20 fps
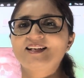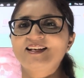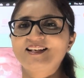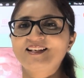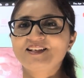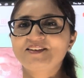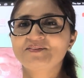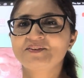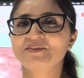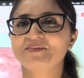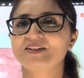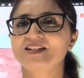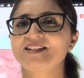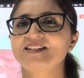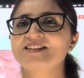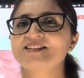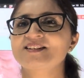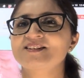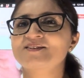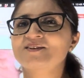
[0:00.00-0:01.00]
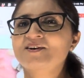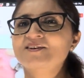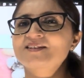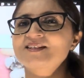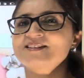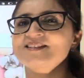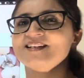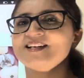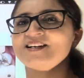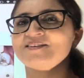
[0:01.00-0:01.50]
Hello everyone, this is
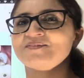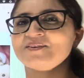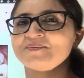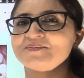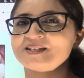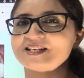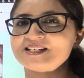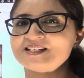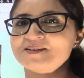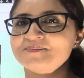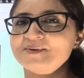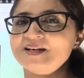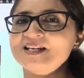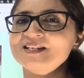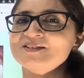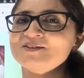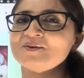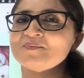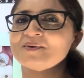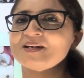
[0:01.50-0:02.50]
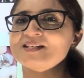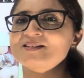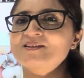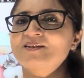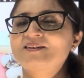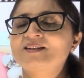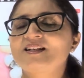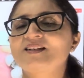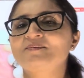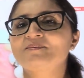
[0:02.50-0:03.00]
Dr. Sarah from Dentabest, your best
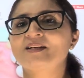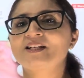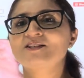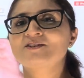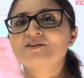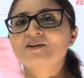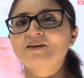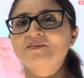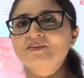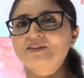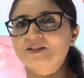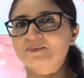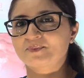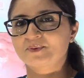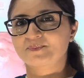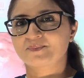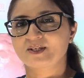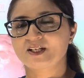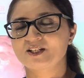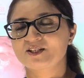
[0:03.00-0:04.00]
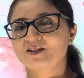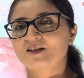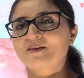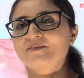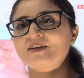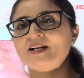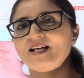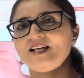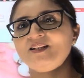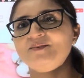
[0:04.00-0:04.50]
online mentor for the preparation
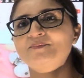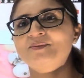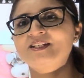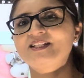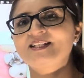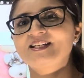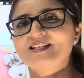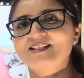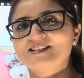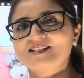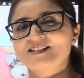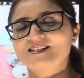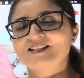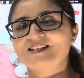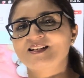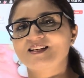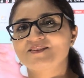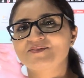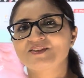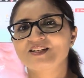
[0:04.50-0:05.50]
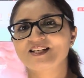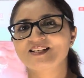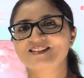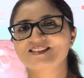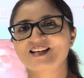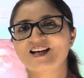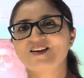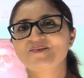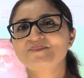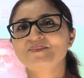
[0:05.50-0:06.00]
of INBDE, ADAT and AFK
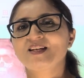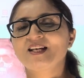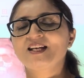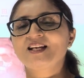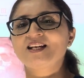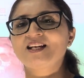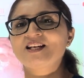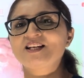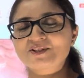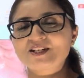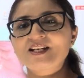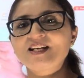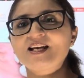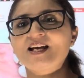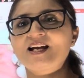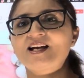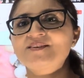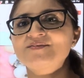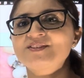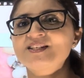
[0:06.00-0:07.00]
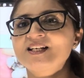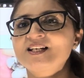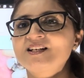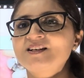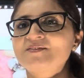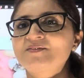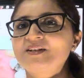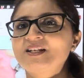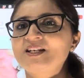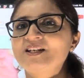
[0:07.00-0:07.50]
exam. Today, I have
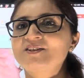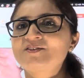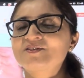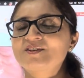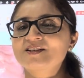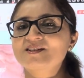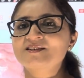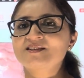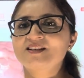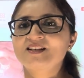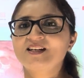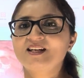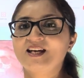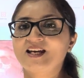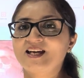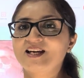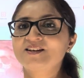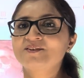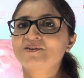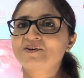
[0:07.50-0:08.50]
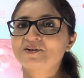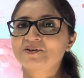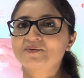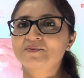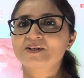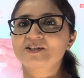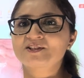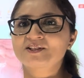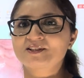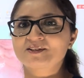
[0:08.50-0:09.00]
taken a very interesting and
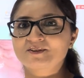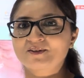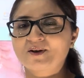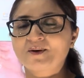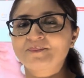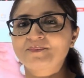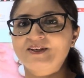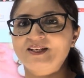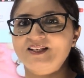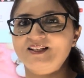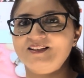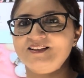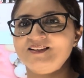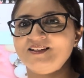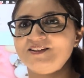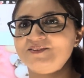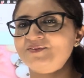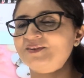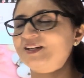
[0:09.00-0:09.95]
controversial topic that